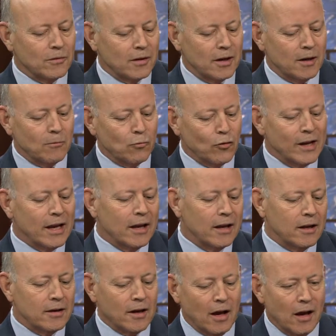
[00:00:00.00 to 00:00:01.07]
um, bring
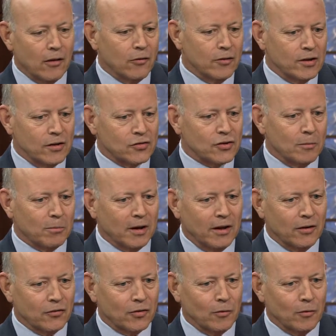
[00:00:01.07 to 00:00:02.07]
in other disciplines.